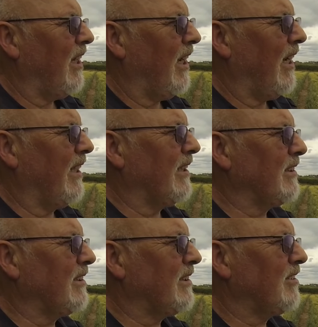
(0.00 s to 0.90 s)

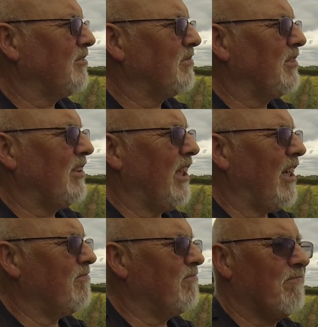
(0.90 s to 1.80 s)
And
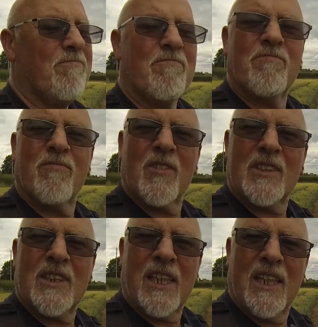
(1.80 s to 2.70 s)
yeah,
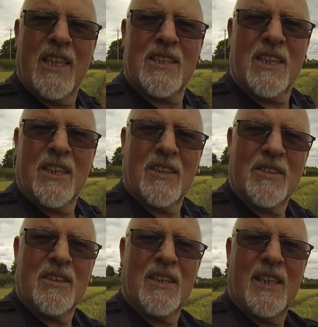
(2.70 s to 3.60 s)
take it easy
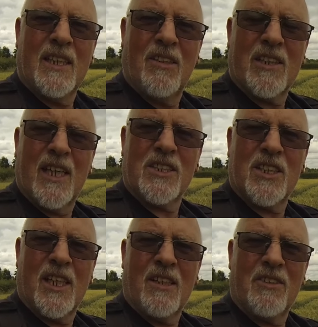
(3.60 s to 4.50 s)
and I'll catch
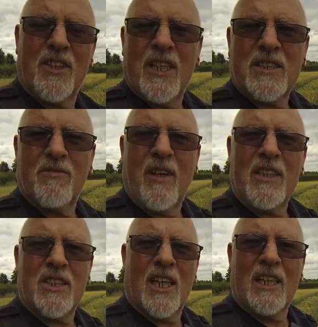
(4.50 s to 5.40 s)
you on the next
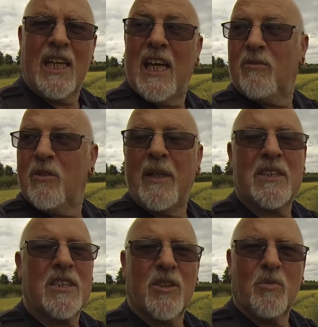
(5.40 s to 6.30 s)
adventure out with
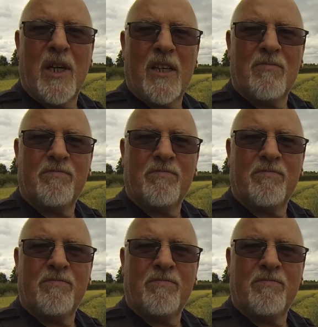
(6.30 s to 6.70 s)
Betsy somewhere.